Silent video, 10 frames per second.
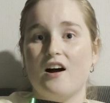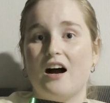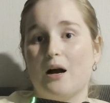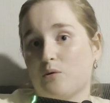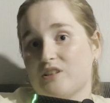
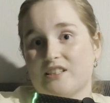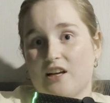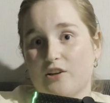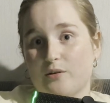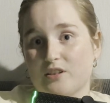I want to
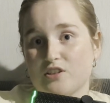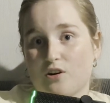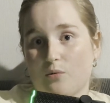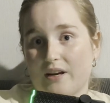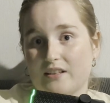tell you it's
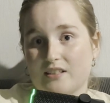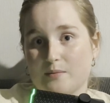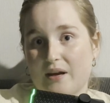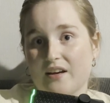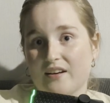not weak to
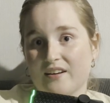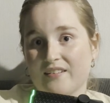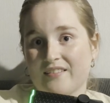speak.